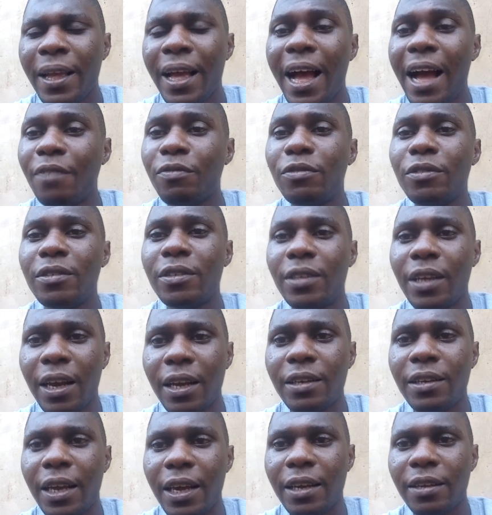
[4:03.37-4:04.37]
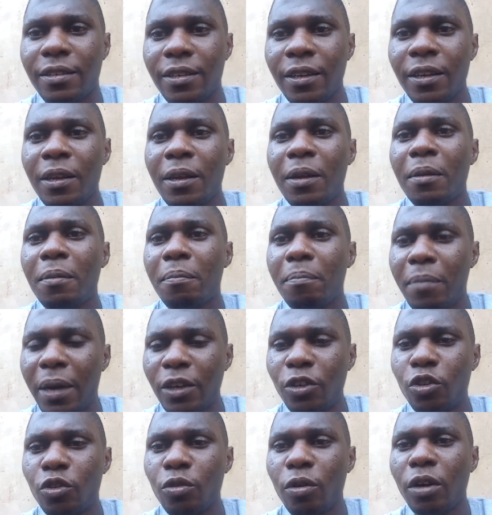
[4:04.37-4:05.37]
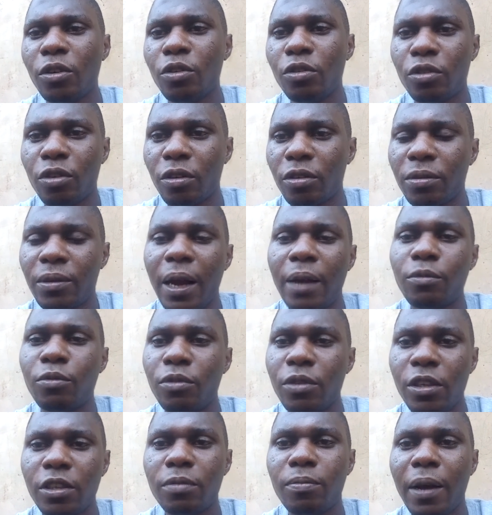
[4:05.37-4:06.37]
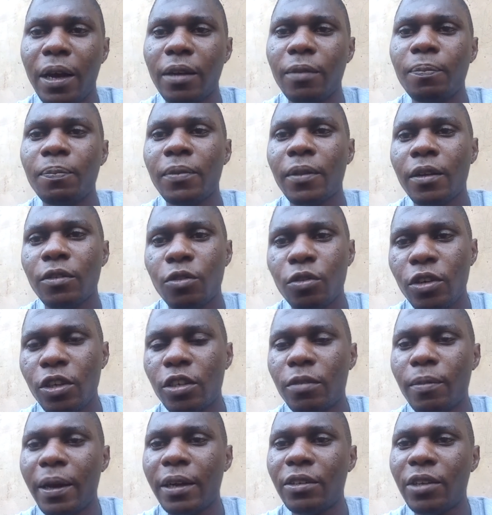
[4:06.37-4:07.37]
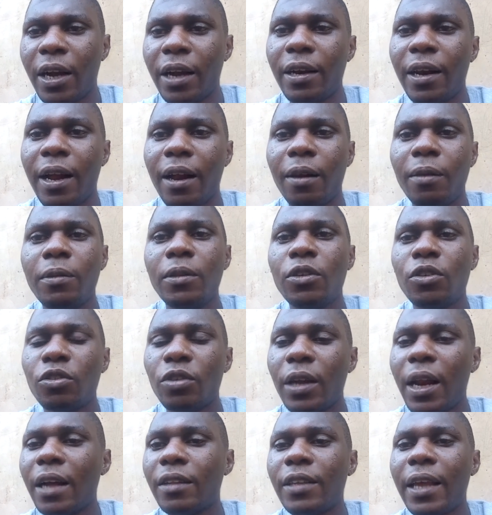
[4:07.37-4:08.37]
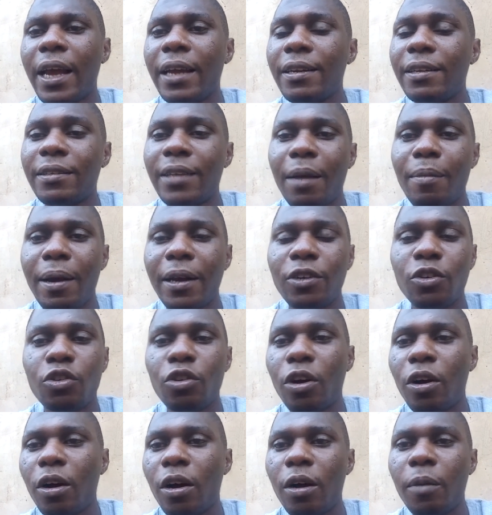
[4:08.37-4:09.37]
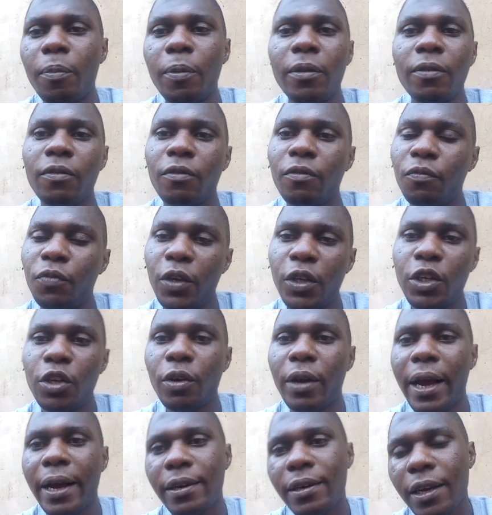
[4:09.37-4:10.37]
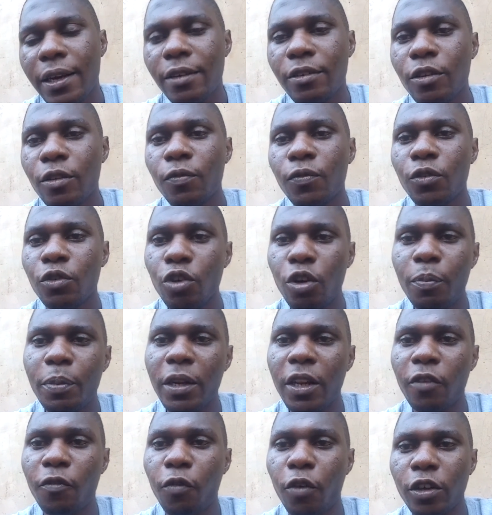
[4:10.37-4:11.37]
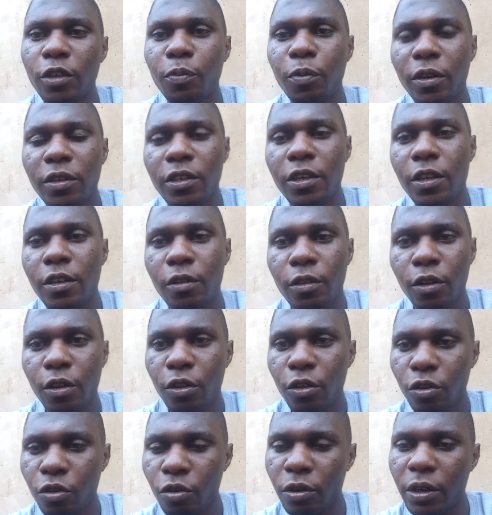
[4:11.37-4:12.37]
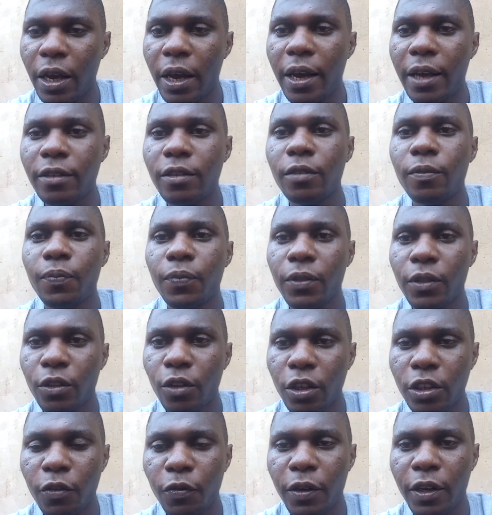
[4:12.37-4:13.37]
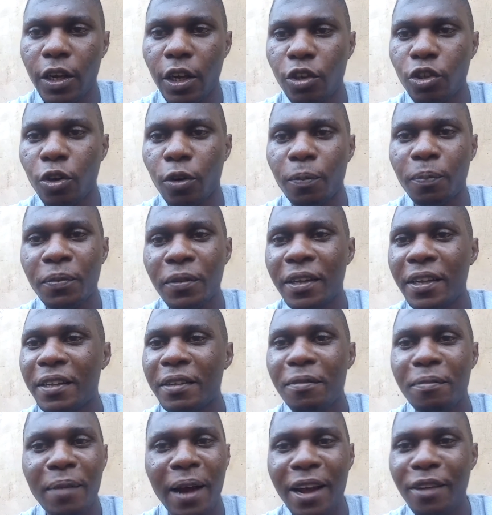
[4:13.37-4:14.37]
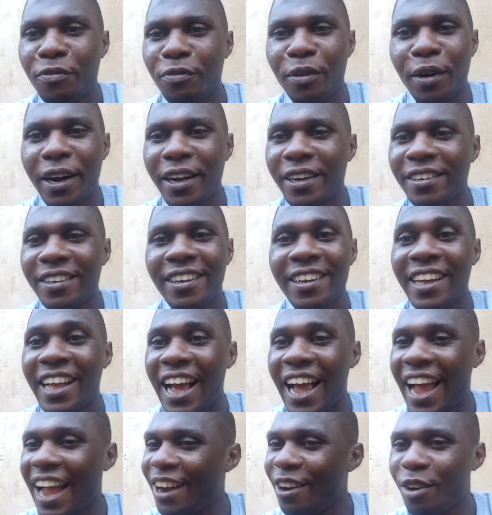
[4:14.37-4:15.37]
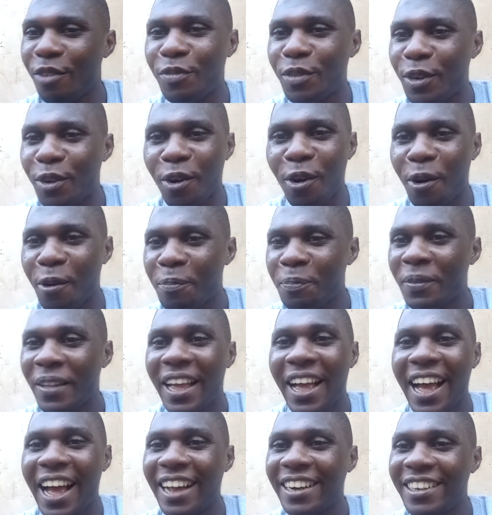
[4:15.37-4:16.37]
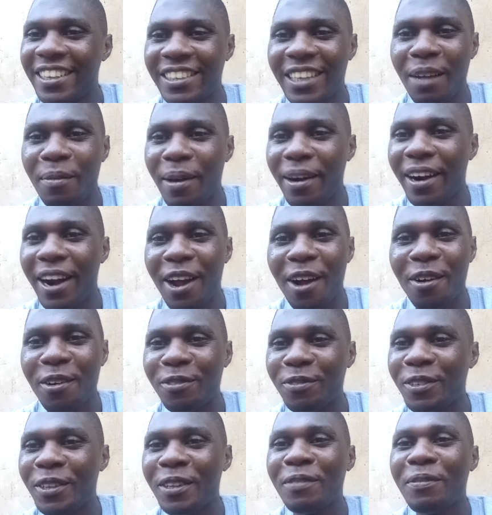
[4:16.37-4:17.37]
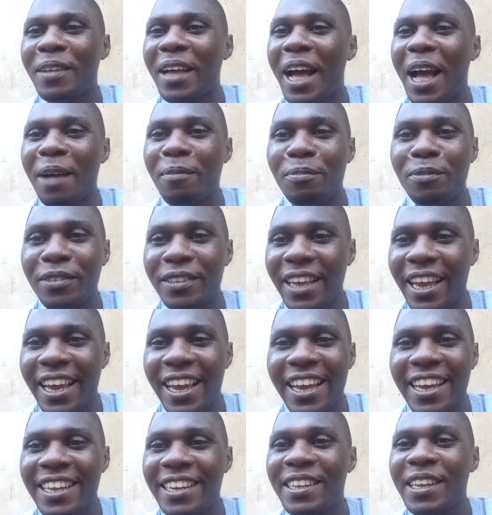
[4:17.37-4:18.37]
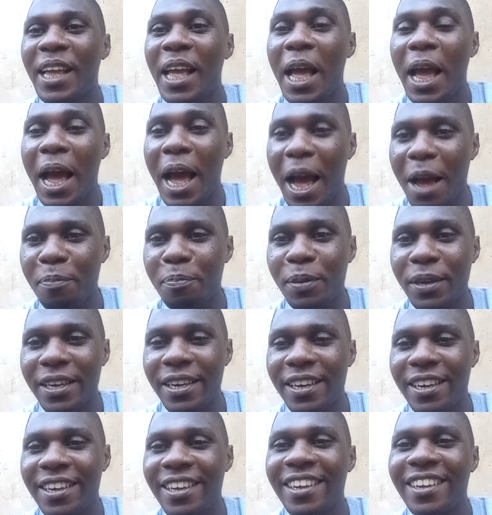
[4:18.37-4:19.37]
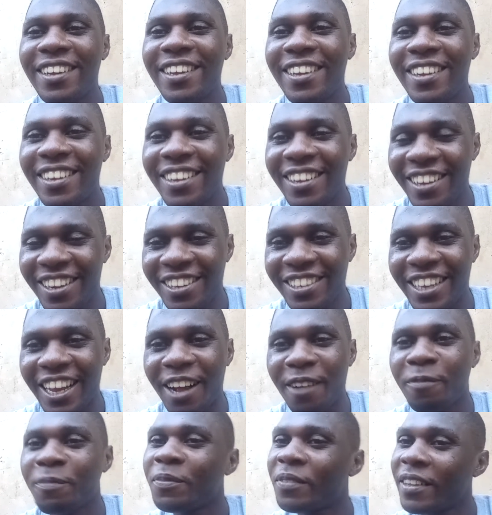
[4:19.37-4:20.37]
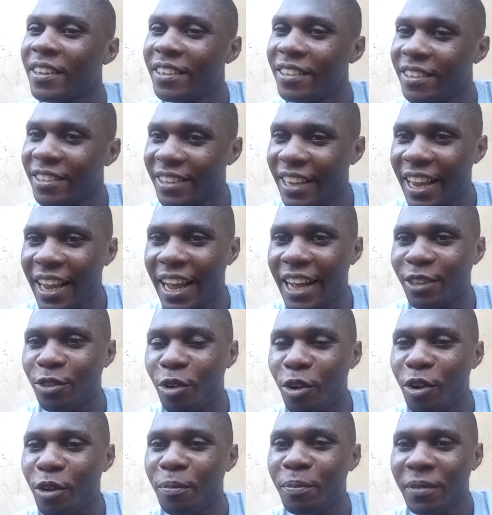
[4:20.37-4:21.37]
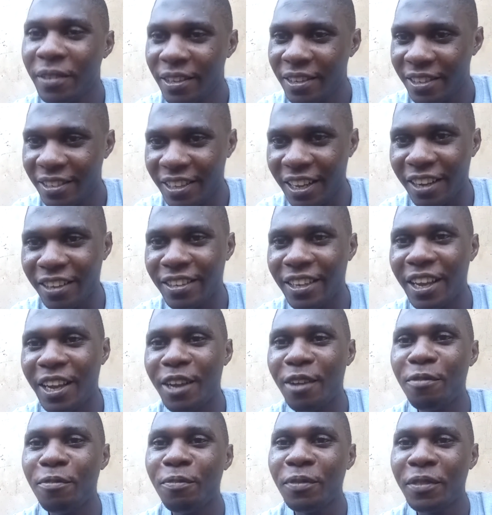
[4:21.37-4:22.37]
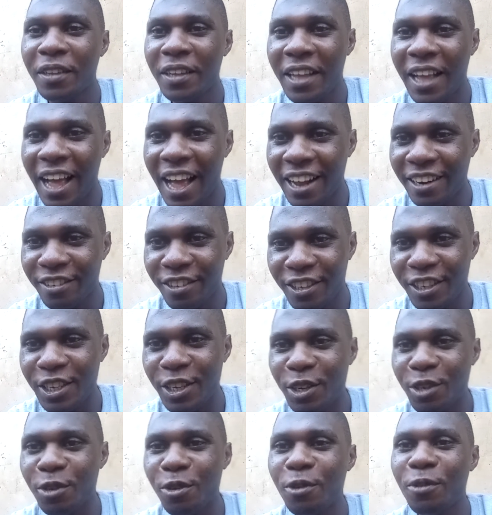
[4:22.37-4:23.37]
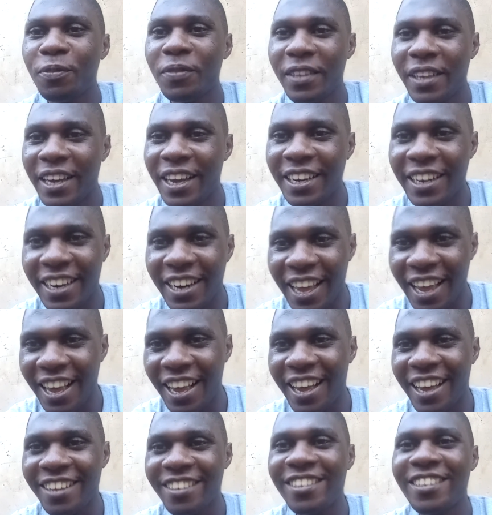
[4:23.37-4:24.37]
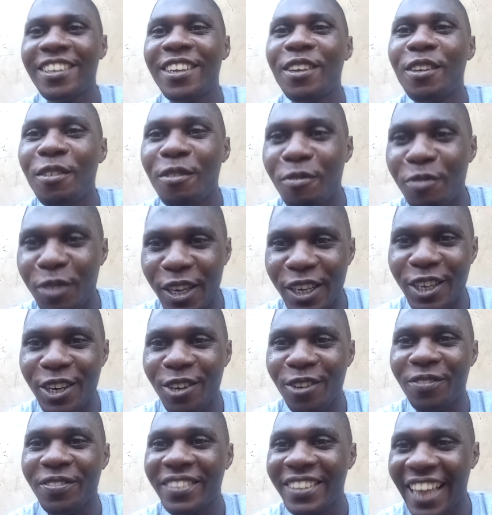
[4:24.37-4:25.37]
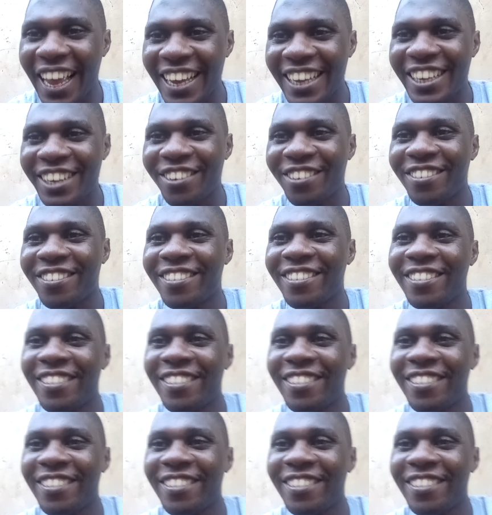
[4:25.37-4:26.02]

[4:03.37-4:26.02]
Having said this, make sure you subscribe to this my channel so that anytime I drop video like this, you'll be the first person to get notification. My friend, I love you all, and this time around, I'm saying happy Easter. Stay at home, stay safe, and see you in the next video. Thank you.